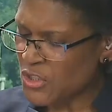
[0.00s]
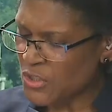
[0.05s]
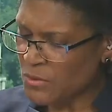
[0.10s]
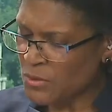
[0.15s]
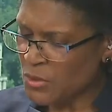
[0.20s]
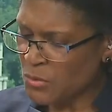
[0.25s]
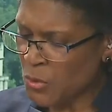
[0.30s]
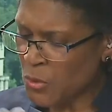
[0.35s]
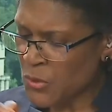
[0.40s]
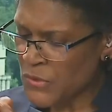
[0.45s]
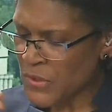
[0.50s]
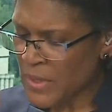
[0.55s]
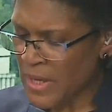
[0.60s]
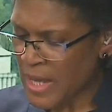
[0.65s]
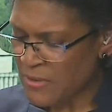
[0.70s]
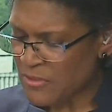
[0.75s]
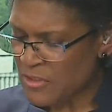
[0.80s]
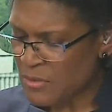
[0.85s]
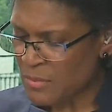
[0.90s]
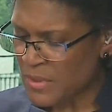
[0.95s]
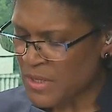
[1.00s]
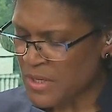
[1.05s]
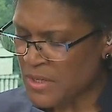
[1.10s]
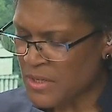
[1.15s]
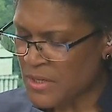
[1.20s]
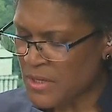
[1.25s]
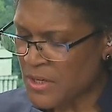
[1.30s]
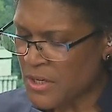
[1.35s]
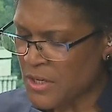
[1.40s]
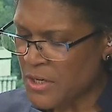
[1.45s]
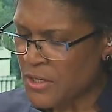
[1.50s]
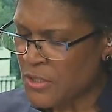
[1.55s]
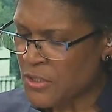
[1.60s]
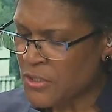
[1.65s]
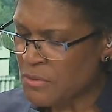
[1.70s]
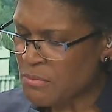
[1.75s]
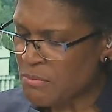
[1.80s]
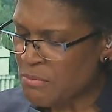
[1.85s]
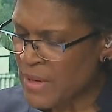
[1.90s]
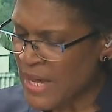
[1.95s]
you also have to be
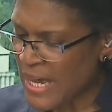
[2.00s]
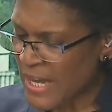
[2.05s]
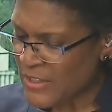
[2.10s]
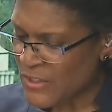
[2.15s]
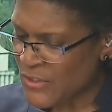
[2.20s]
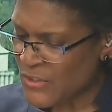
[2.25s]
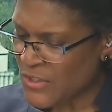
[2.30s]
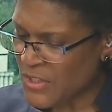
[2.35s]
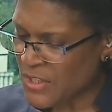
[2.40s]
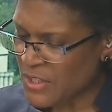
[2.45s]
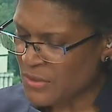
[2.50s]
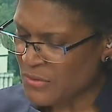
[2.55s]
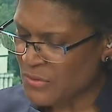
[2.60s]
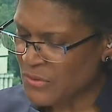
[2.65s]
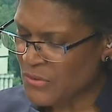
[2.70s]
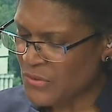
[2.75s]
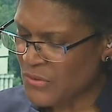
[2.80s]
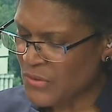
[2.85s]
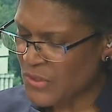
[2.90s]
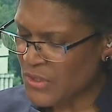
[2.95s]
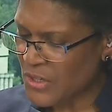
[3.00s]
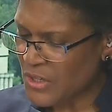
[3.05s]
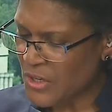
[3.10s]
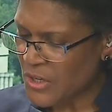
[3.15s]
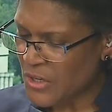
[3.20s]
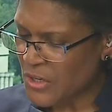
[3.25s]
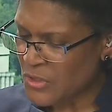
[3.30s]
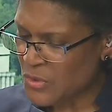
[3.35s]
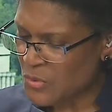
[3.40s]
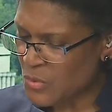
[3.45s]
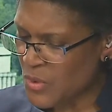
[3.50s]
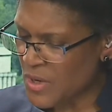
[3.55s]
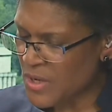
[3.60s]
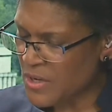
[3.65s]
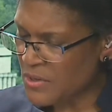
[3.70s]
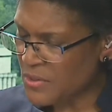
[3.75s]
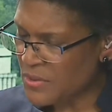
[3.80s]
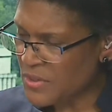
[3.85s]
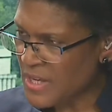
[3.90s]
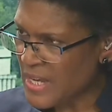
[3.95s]
competitive as
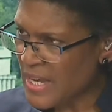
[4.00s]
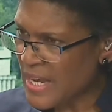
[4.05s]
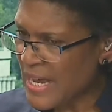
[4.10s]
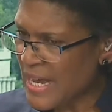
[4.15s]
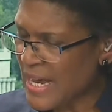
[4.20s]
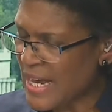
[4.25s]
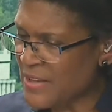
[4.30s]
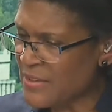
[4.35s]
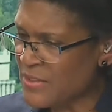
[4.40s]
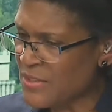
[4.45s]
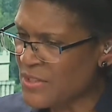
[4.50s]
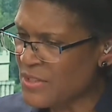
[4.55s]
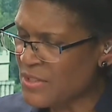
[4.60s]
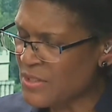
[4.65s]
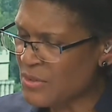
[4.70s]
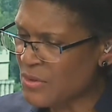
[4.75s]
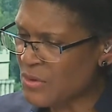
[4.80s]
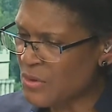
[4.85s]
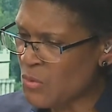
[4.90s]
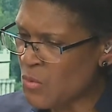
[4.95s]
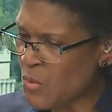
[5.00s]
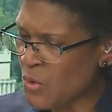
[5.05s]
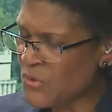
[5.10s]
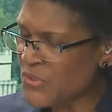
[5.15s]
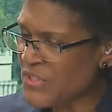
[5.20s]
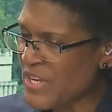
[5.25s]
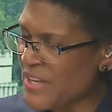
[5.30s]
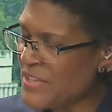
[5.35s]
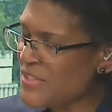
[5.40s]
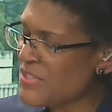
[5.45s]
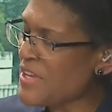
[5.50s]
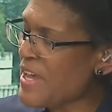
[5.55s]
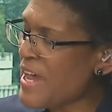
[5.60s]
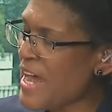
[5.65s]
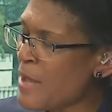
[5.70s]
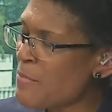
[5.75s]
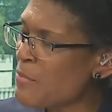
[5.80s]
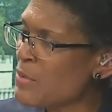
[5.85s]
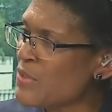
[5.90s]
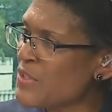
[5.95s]
well. And what tends to
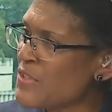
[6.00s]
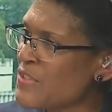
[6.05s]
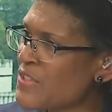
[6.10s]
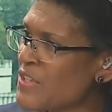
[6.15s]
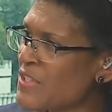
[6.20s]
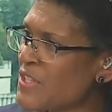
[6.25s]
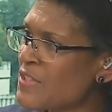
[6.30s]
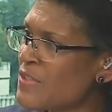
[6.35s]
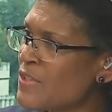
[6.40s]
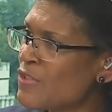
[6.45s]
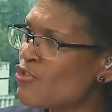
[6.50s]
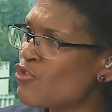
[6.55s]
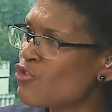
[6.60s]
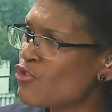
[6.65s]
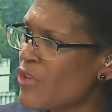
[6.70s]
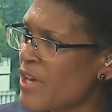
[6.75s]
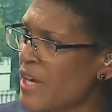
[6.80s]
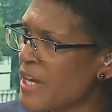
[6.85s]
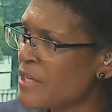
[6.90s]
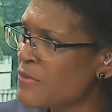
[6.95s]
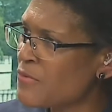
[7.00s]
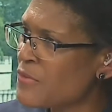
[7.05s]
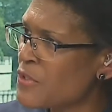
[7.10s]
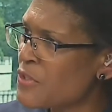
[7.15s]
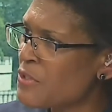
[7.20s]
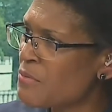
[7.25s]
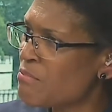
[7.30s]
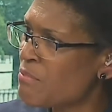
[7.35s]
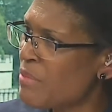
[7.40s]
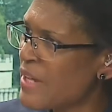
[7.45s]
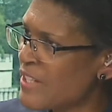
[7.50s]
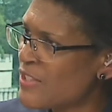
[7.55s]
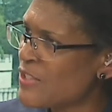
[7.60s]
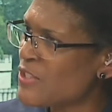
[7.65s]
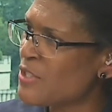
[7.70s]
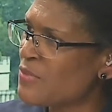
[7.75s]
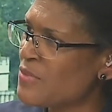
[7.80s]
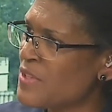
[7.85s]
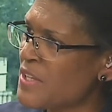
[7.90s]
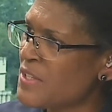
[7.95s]
happen is that in the drive for
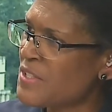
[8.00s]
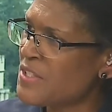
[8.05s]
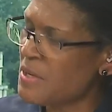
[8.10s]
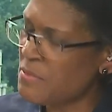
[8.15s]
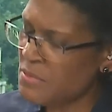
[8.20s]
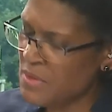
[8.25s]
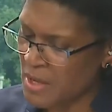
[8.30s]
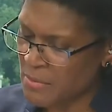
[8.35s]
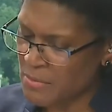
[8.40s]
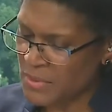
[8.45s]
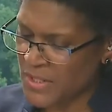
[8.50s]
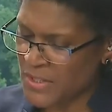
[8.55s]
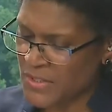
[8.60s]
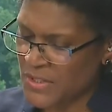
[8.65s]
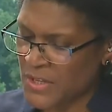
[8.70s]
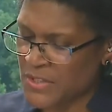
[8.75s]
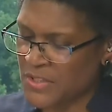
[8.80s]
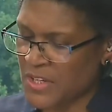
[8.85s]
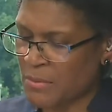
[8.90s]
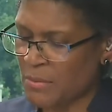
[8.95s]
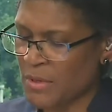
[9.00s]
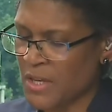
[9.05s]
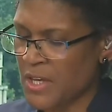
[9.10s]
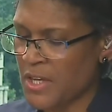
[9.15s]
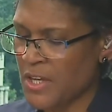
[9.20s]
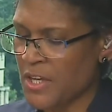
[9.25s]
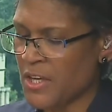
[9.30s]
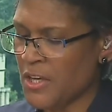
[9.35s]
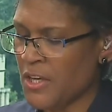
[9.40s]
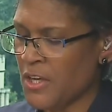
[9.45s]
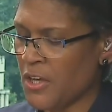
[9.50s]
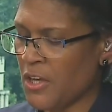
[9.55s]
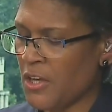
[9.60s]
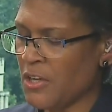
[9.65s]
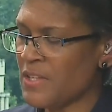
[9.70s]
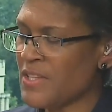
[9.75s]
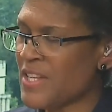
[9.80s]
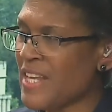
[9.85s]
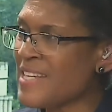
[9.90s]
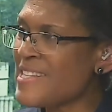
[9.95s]
competitiveness, some companies end up
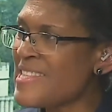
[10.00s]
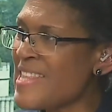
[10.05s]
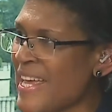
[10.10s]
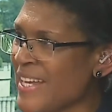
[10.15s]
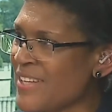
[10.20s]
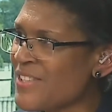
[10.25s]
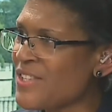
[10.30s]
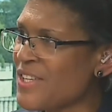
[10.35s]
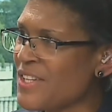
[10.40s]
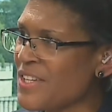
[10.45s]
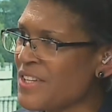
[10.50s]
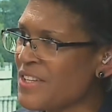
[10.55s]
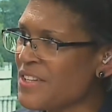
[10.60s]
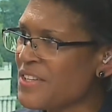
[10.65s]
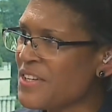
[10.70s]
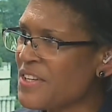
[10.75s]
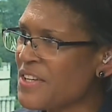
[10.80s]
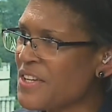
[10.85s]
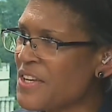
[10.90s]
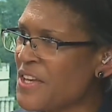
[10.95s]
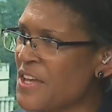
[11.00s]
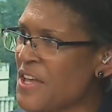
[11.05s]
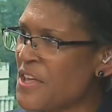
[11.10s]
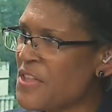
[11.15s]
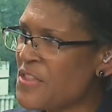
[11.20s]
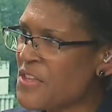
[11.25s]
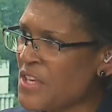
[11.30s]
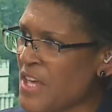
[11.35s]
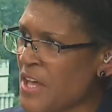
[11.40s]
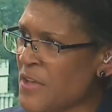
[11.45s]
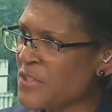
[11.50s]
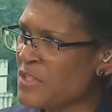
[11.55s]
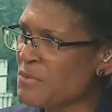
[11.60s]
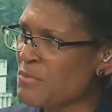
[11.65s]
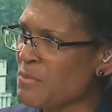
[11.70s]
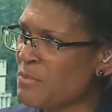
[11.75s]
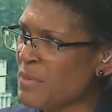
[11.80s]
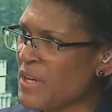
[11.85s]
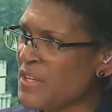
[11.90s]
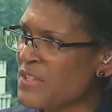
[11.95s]
neglecting the customer
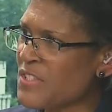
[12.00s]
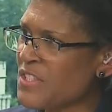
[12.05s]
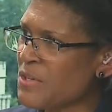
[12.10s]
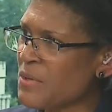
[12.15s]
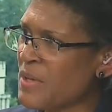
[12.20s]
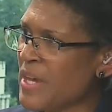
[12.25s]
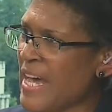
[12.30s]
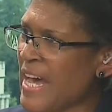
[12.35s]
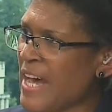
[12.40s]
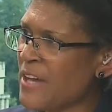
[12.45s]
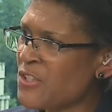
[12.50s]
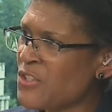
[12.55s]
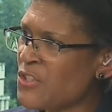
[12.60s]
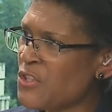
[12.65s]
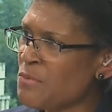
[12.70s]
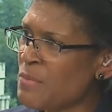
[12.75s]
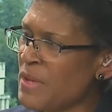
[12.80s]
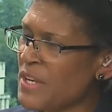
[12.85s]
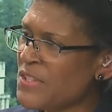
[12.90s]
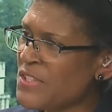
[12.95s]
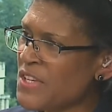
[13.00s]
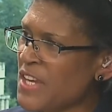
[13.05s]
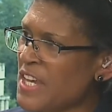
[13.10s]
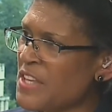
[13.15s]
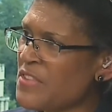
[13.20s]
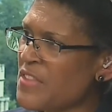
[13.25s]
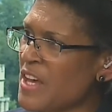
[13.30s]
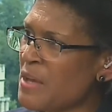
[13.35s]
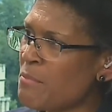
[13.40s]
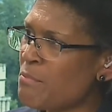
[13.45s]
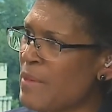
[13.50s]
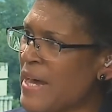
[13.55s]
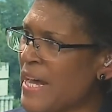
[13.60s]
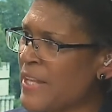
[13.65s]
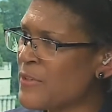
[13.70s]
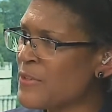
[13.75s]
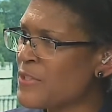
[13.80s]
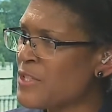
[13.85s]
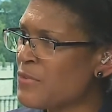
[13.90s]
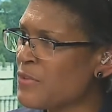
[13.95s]
base. So how do you maintain that
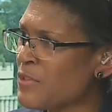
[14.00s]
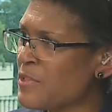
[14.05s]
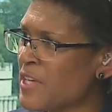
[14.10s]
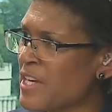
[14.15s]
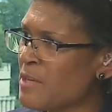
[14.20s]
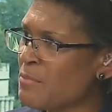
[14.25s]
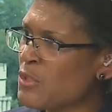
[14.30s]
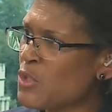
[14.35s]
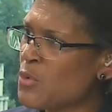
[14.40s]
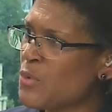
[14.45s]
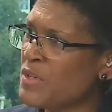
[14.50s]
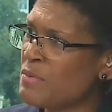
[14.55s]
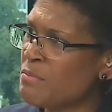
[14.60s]
balance, if you like, between